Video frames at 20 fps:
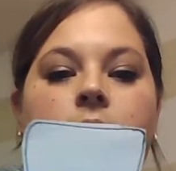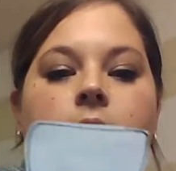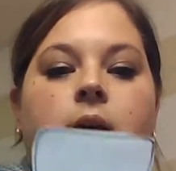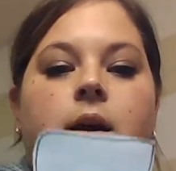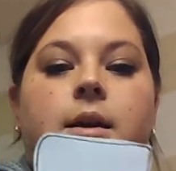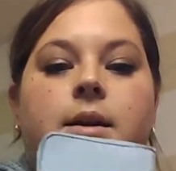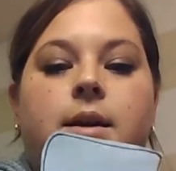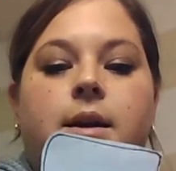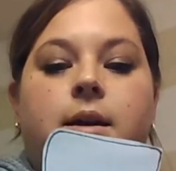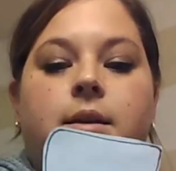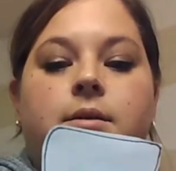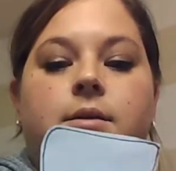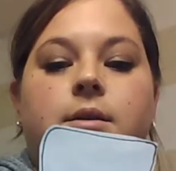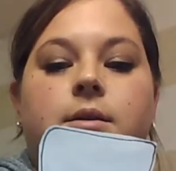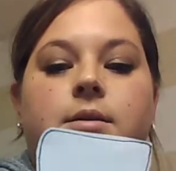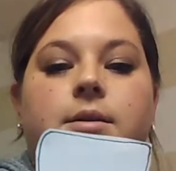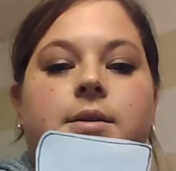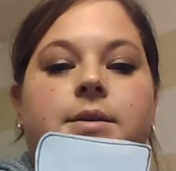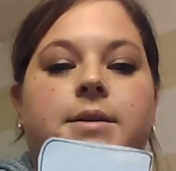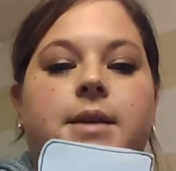Again,
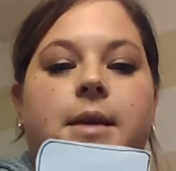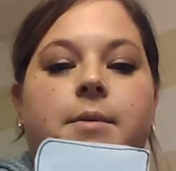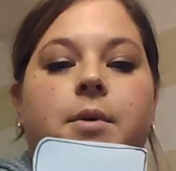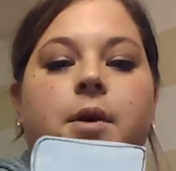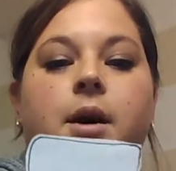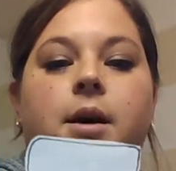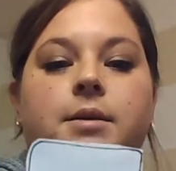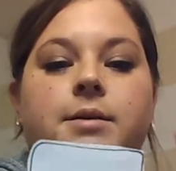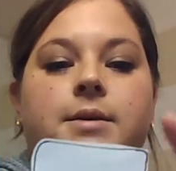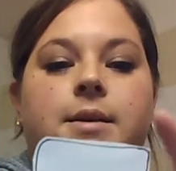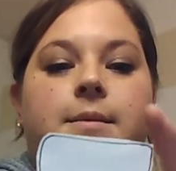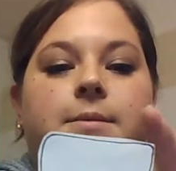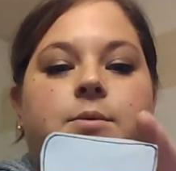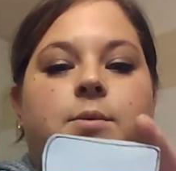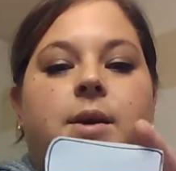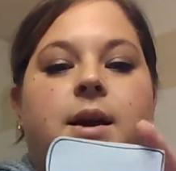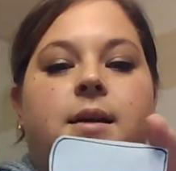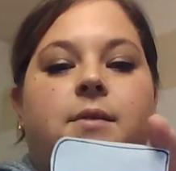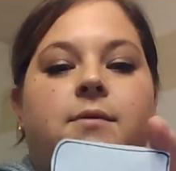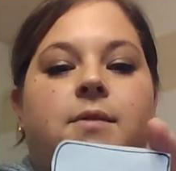the same concept.
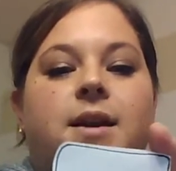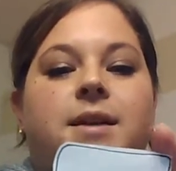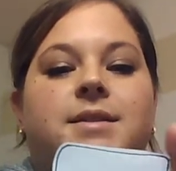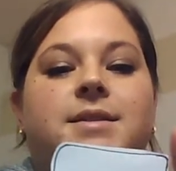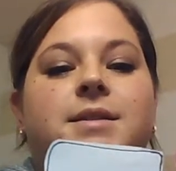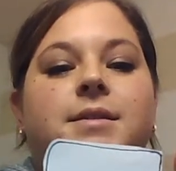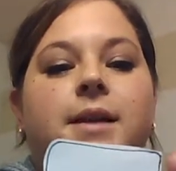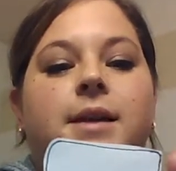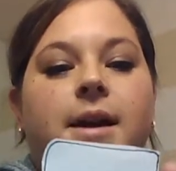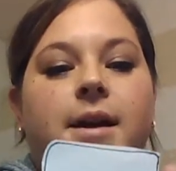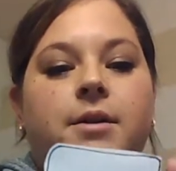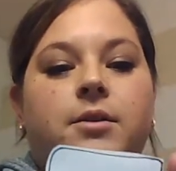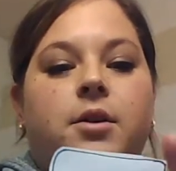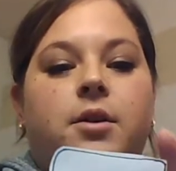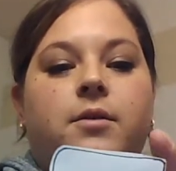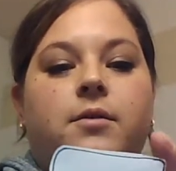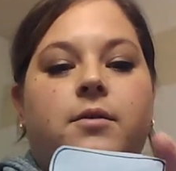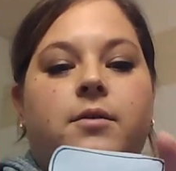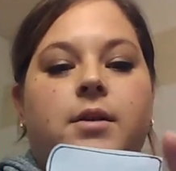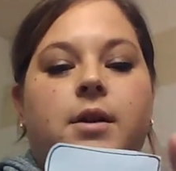We have a slight
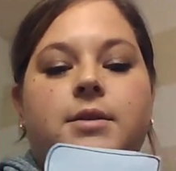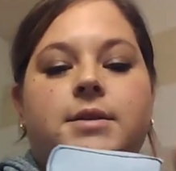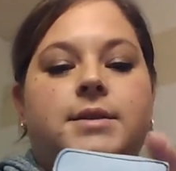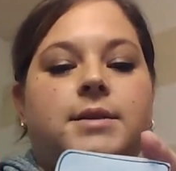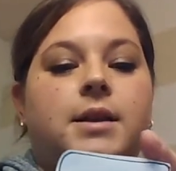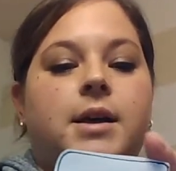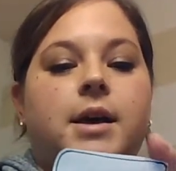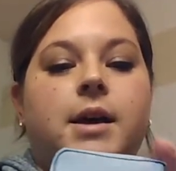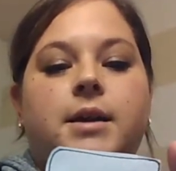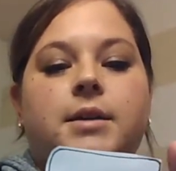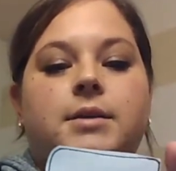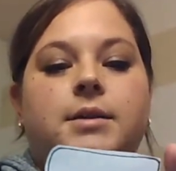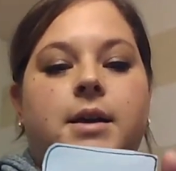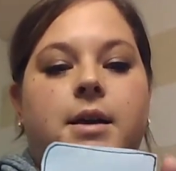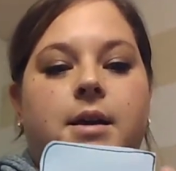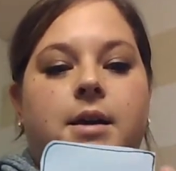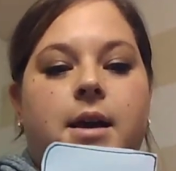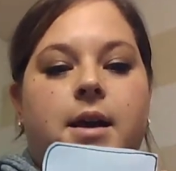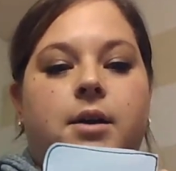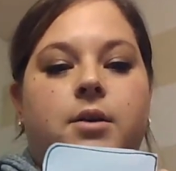
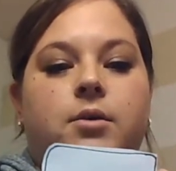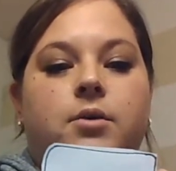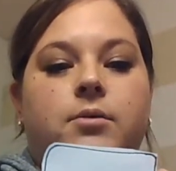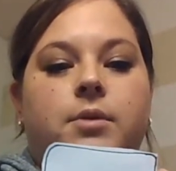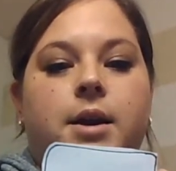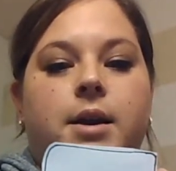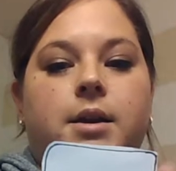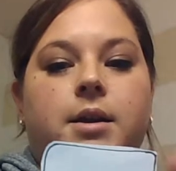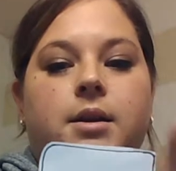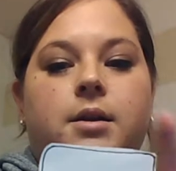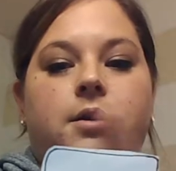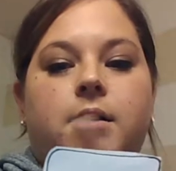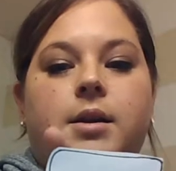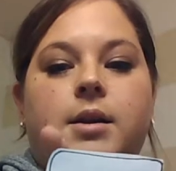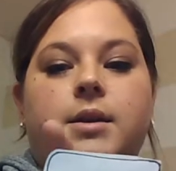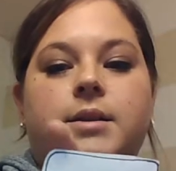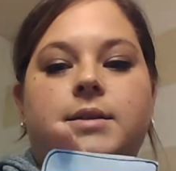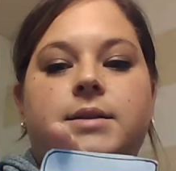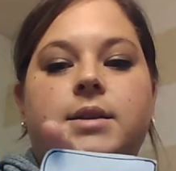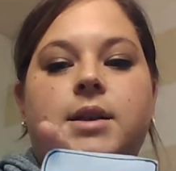angle right here
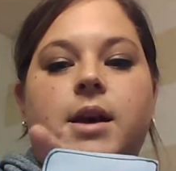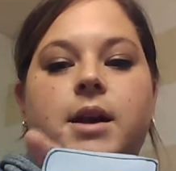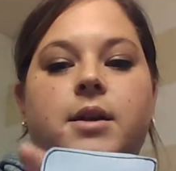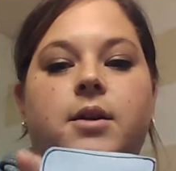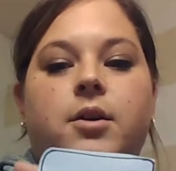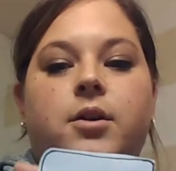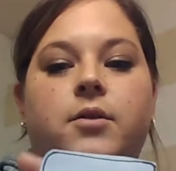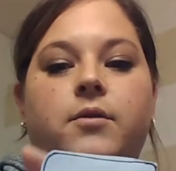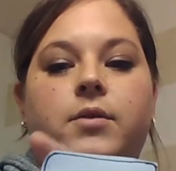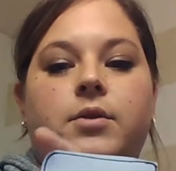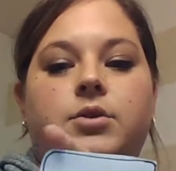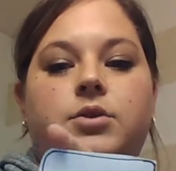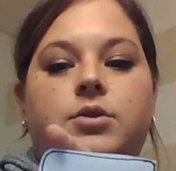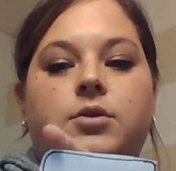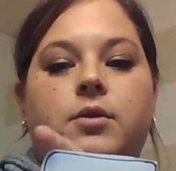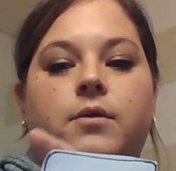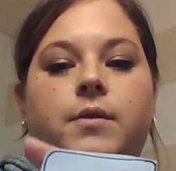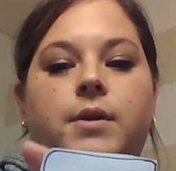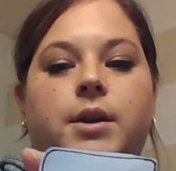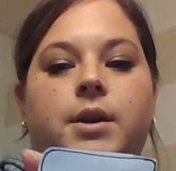and a slight
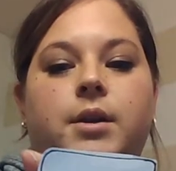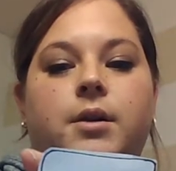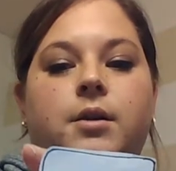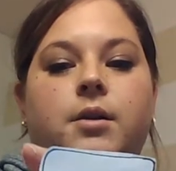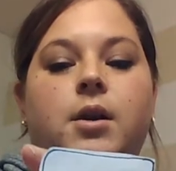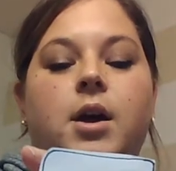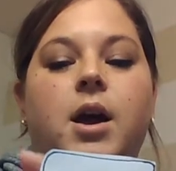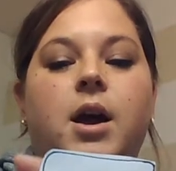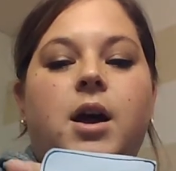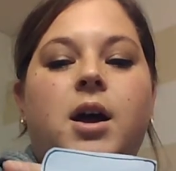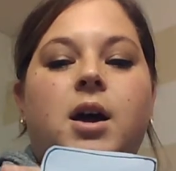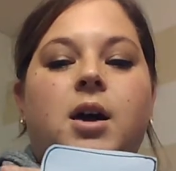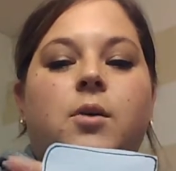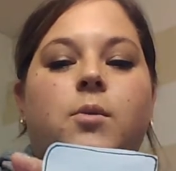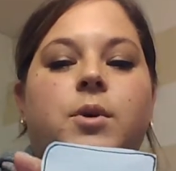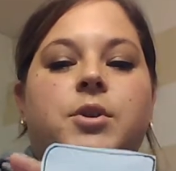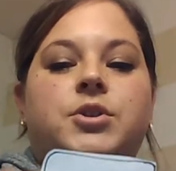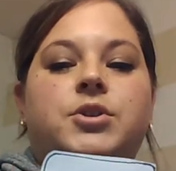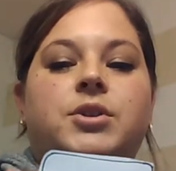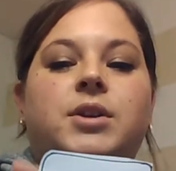curvature over here,
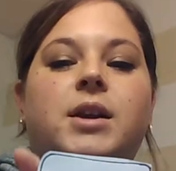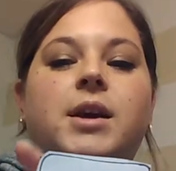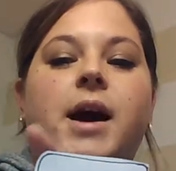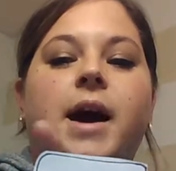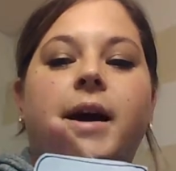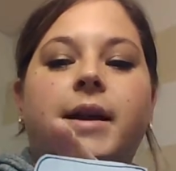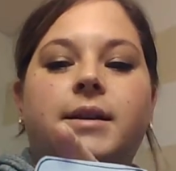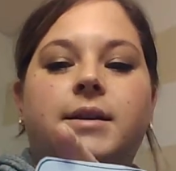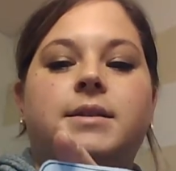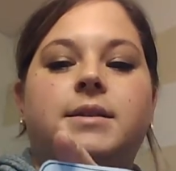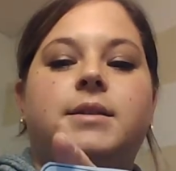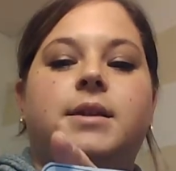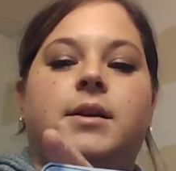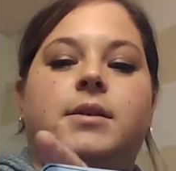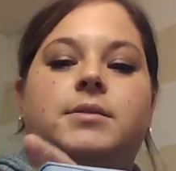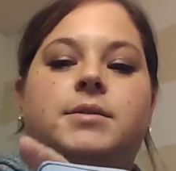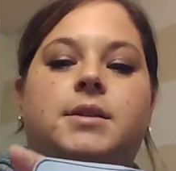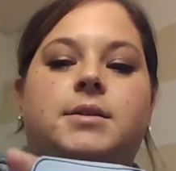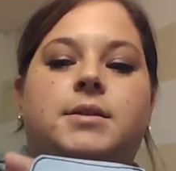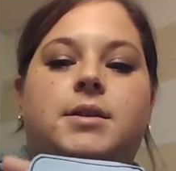which kind of
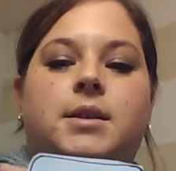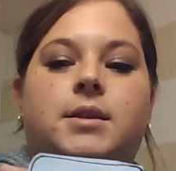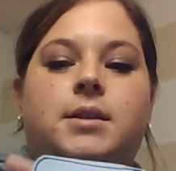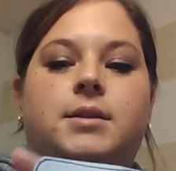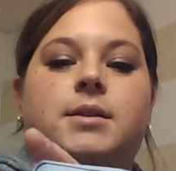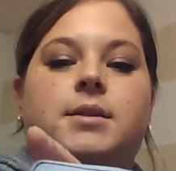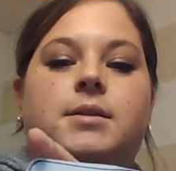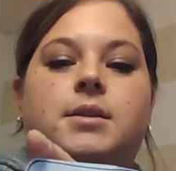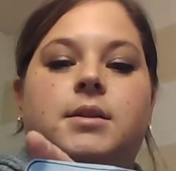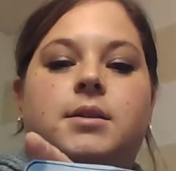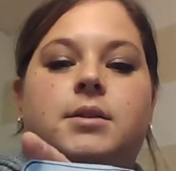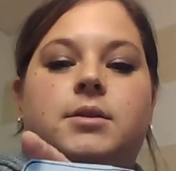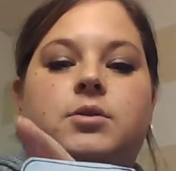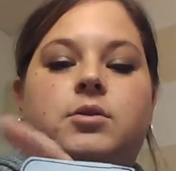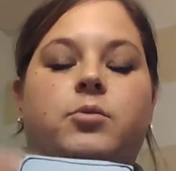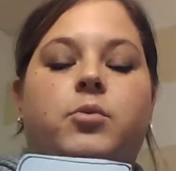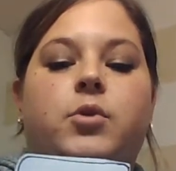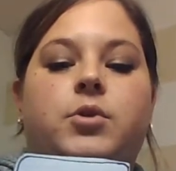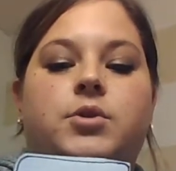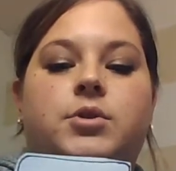tells us that this is the
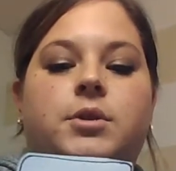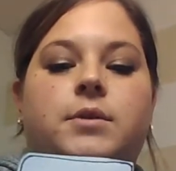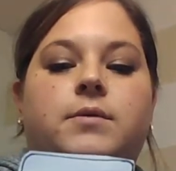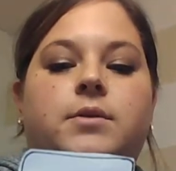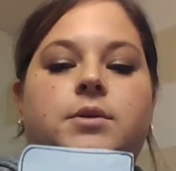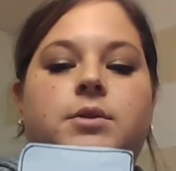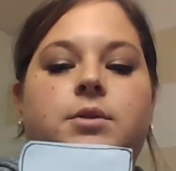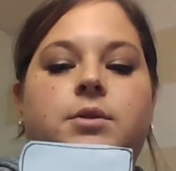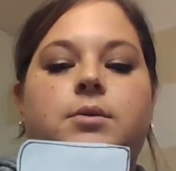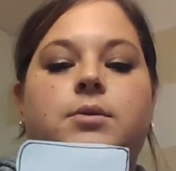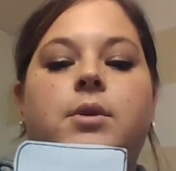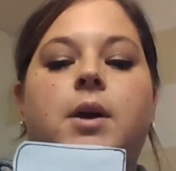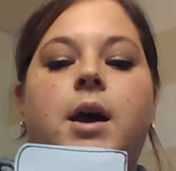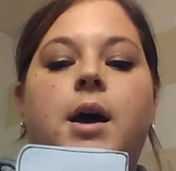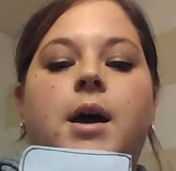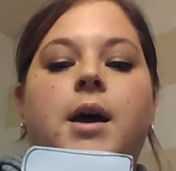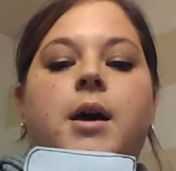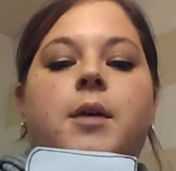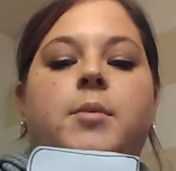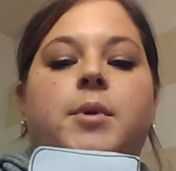distal portion of the tooth.
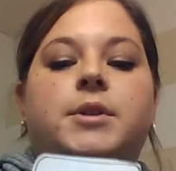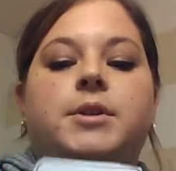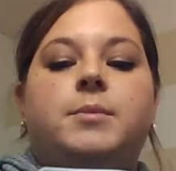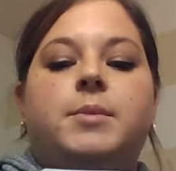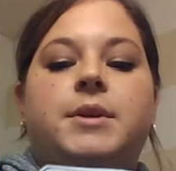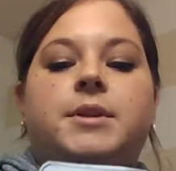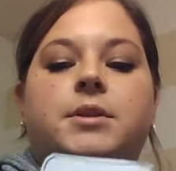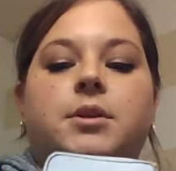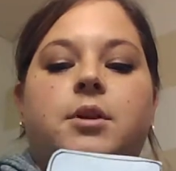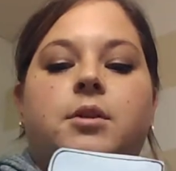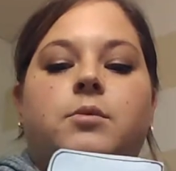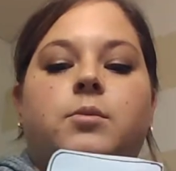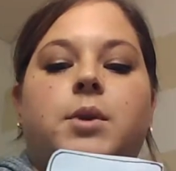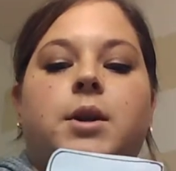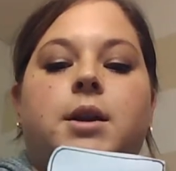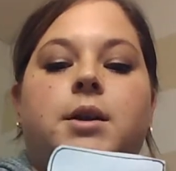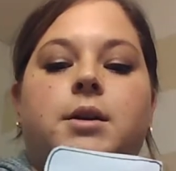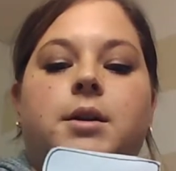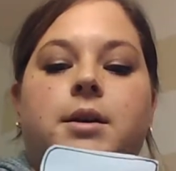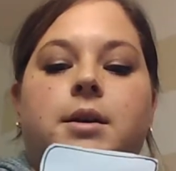But to be certain, we
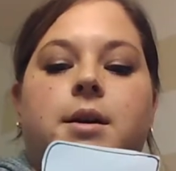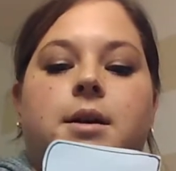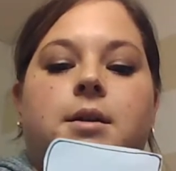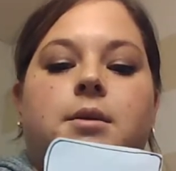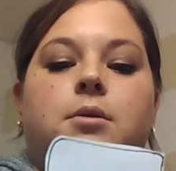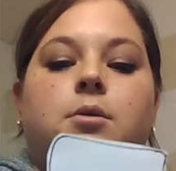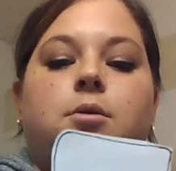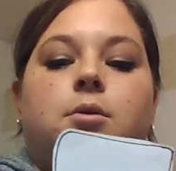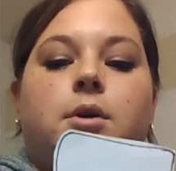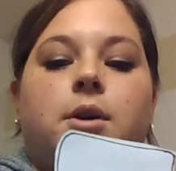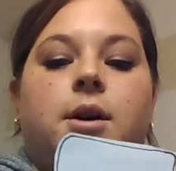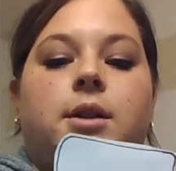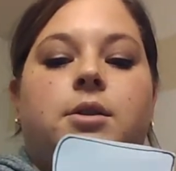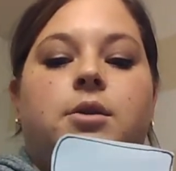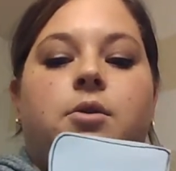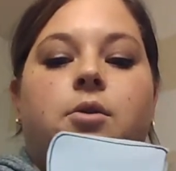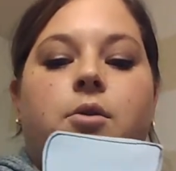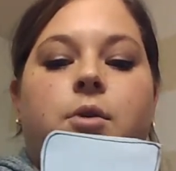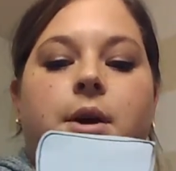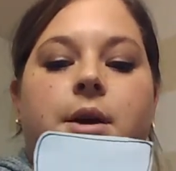need to again look at the
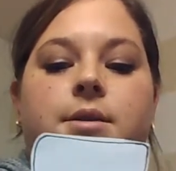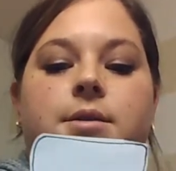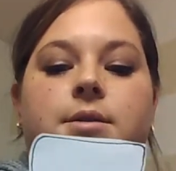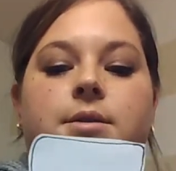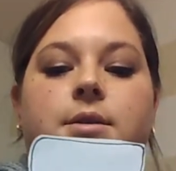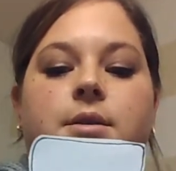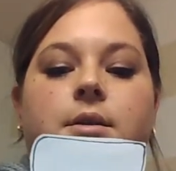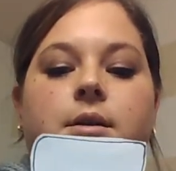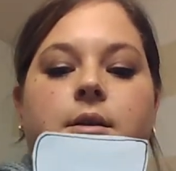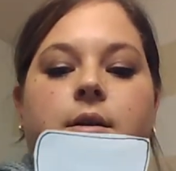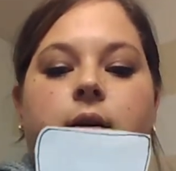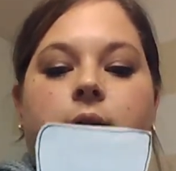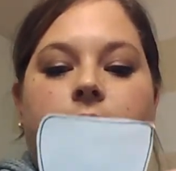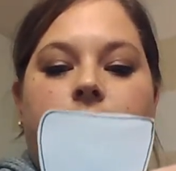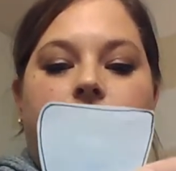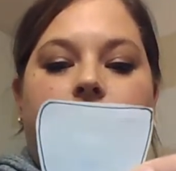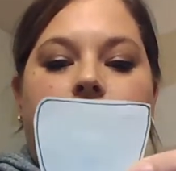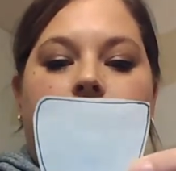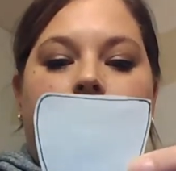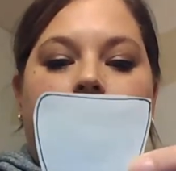crest
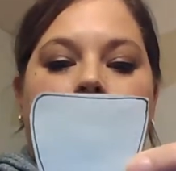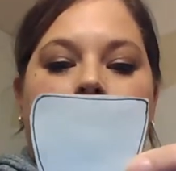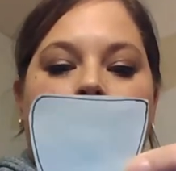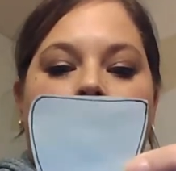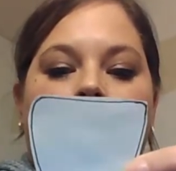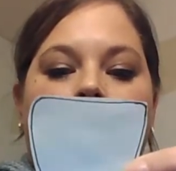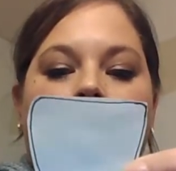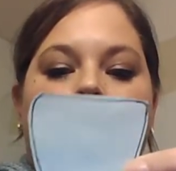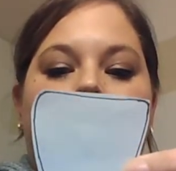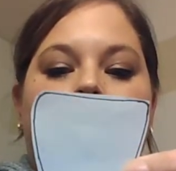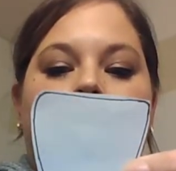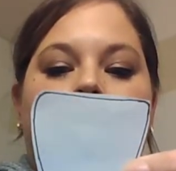of our